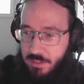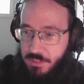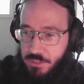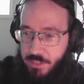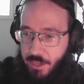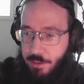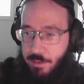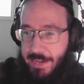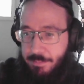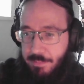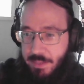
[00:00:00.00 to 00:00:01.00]
This is another
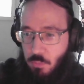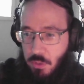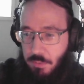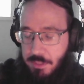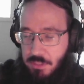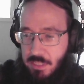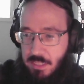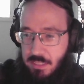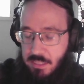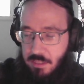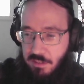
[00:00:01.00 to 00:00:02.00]
item that we're going to
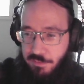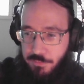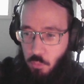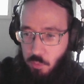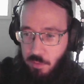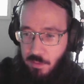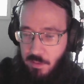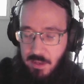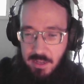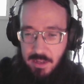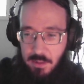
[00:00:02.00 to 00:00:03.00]
need for
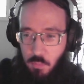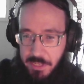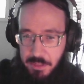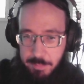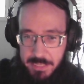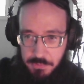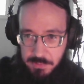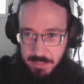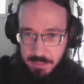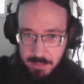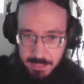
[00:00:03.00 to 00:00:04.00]
one of the puzzles
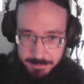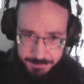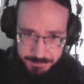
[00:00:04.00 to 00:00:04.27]
later on.